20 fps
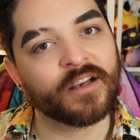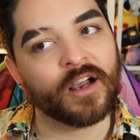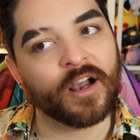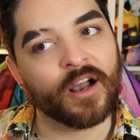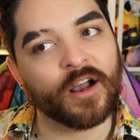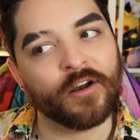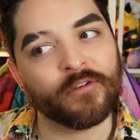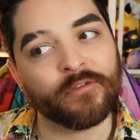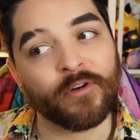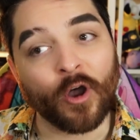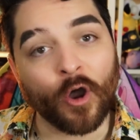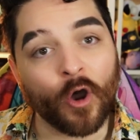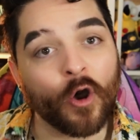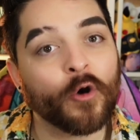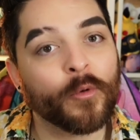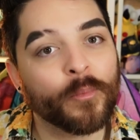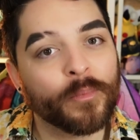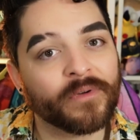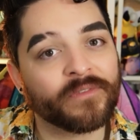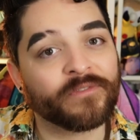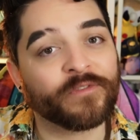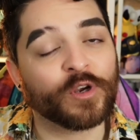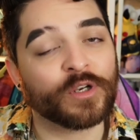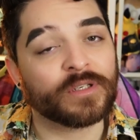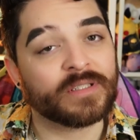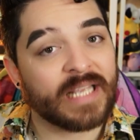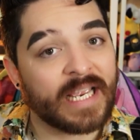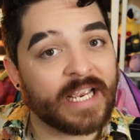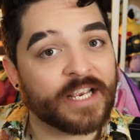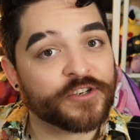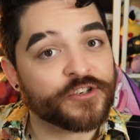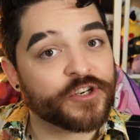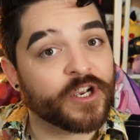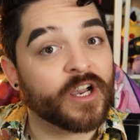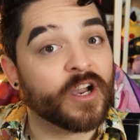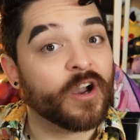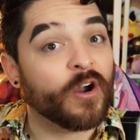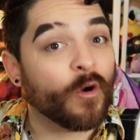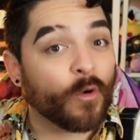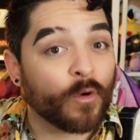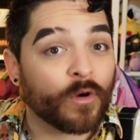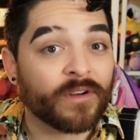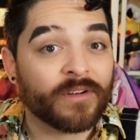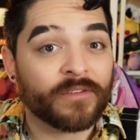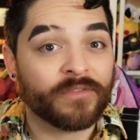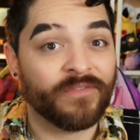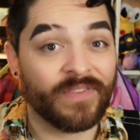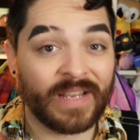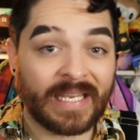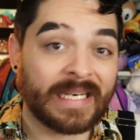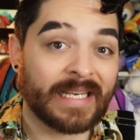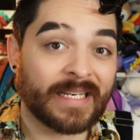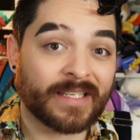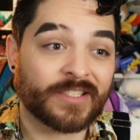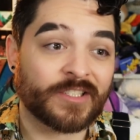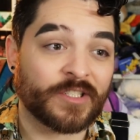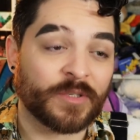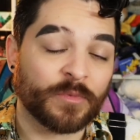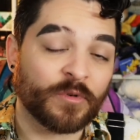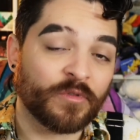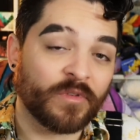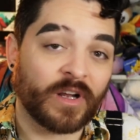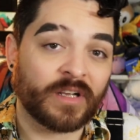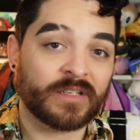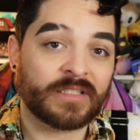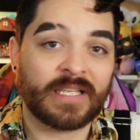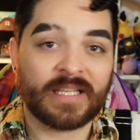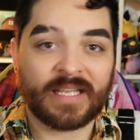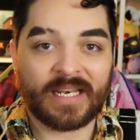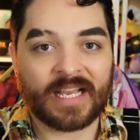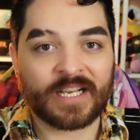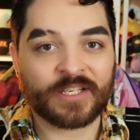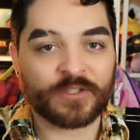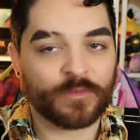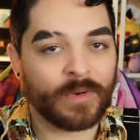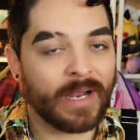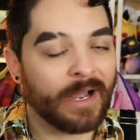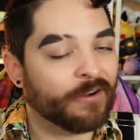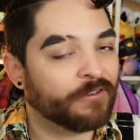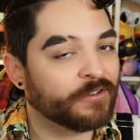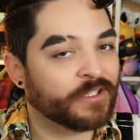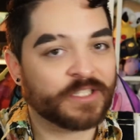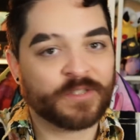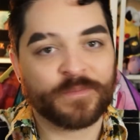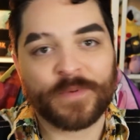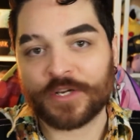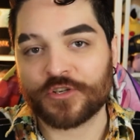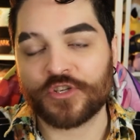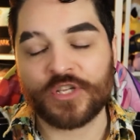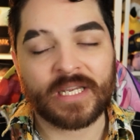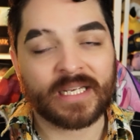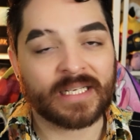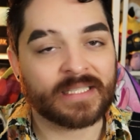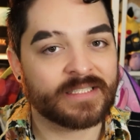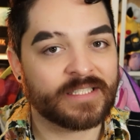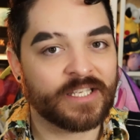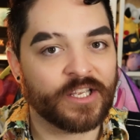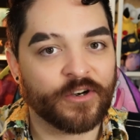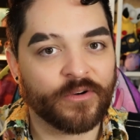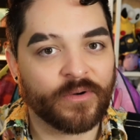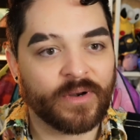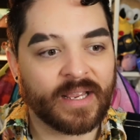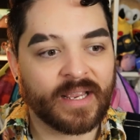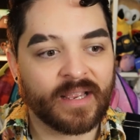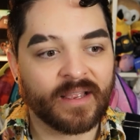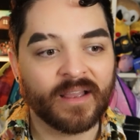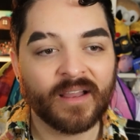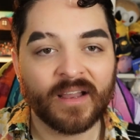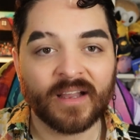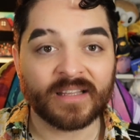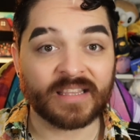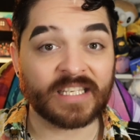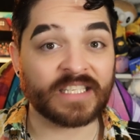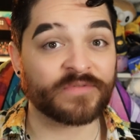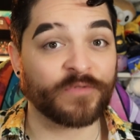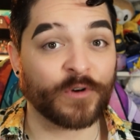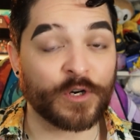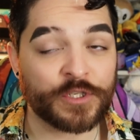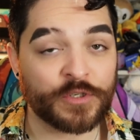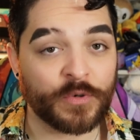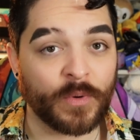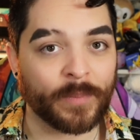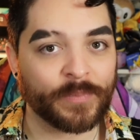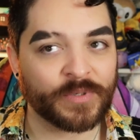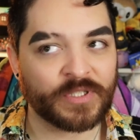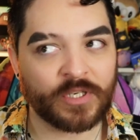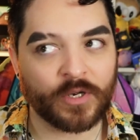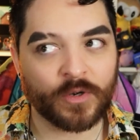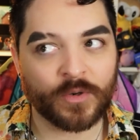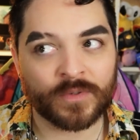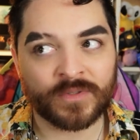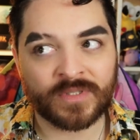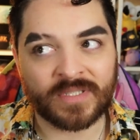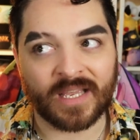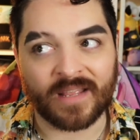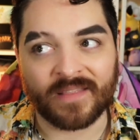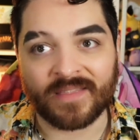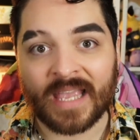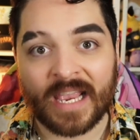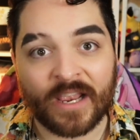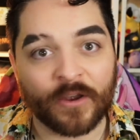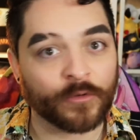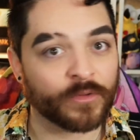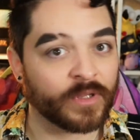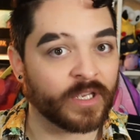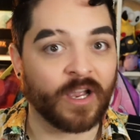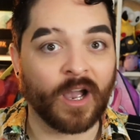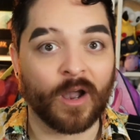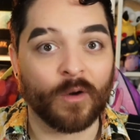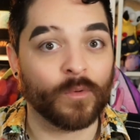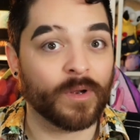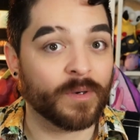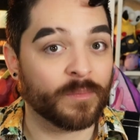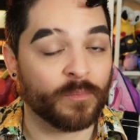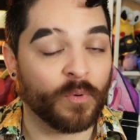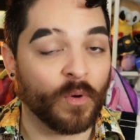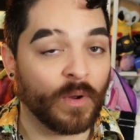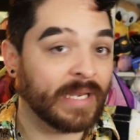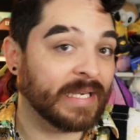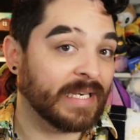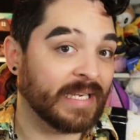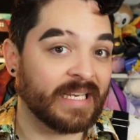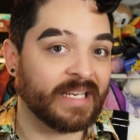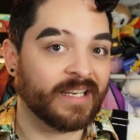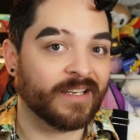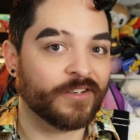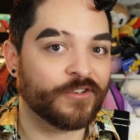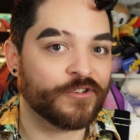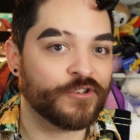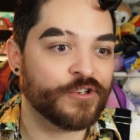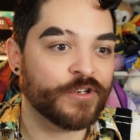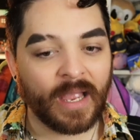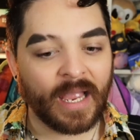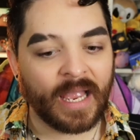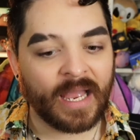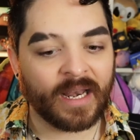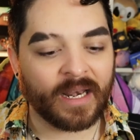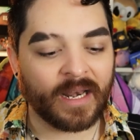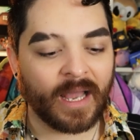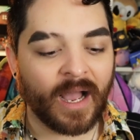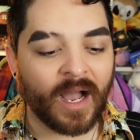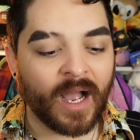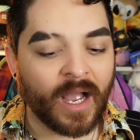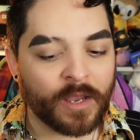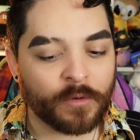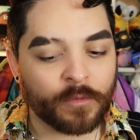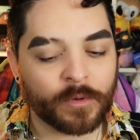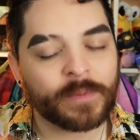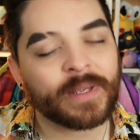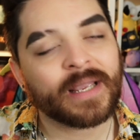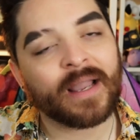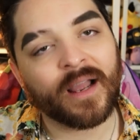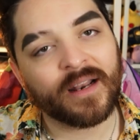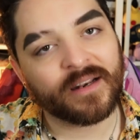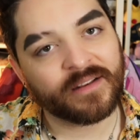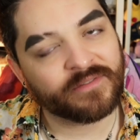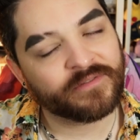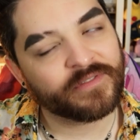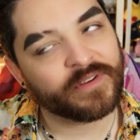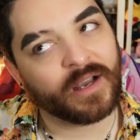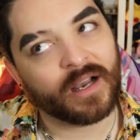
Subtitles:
of hope for Deja or Phoenix to move on to the next round, especially considering these first 2 episodes, they only got 1 point each. And it would be kind of